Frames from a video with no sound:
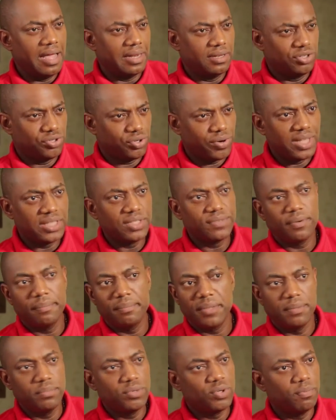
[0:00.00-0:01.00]
and
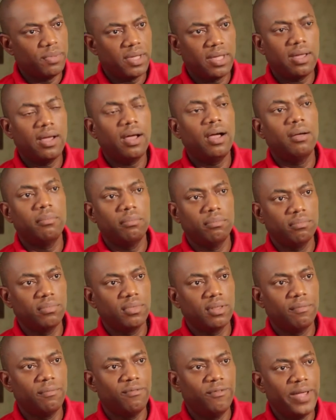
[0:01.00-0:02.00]
transform them to
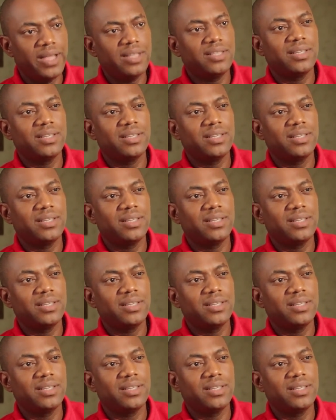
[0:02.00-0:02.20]
become the